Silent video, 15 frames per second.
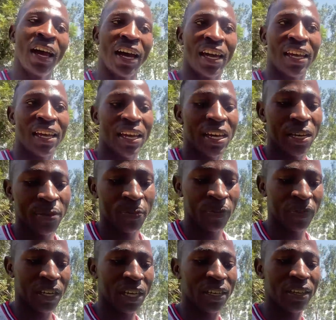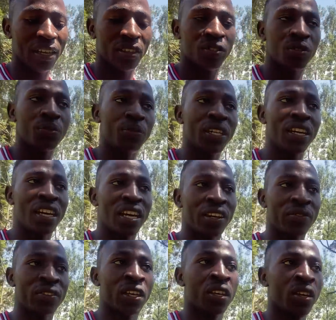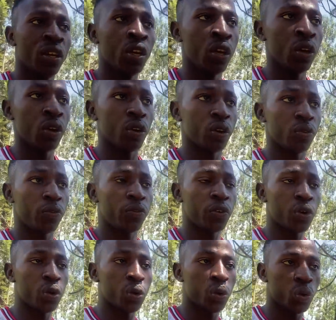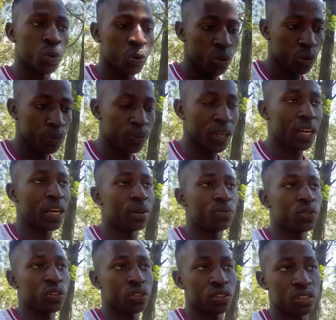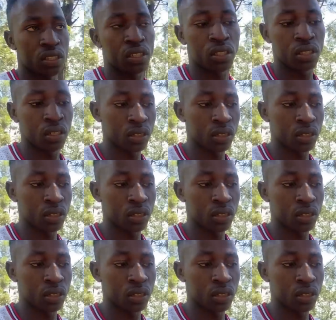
I am, rather than to be loved for whom I'm not,